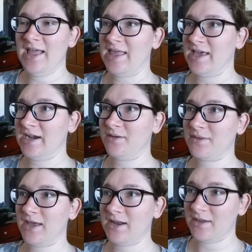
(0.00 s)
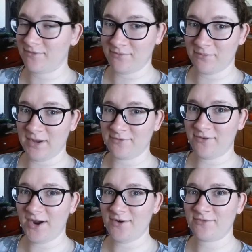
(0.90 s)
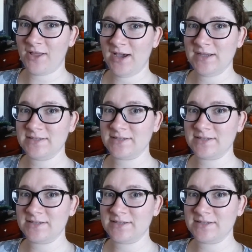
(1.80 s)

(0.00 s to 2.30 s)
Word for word: He ended up getting red fireflies,